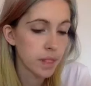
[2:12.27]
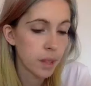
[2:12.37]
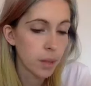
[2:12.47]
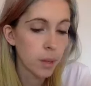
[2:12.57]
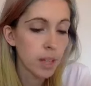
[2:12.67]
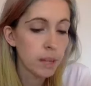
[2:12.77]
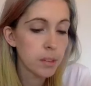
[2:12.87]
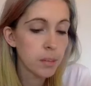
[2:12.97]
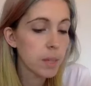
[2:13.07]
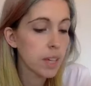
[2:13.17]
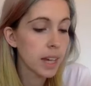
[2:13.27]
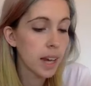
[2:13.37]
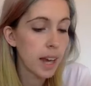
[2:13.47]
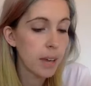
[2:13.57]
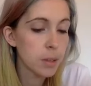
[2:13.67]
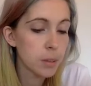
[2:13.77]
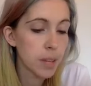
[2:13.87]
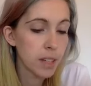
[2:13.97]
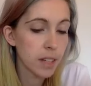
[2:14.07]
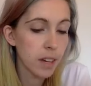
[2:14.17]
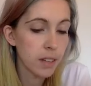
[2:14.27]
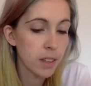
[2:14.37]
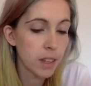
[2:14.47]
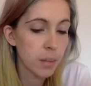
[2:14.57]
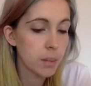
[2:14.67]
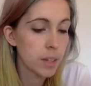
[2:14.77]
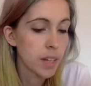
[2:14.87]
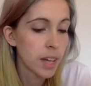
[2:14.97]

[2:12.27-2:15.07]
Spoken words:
While he was speaking, a cloud appeared and covered them,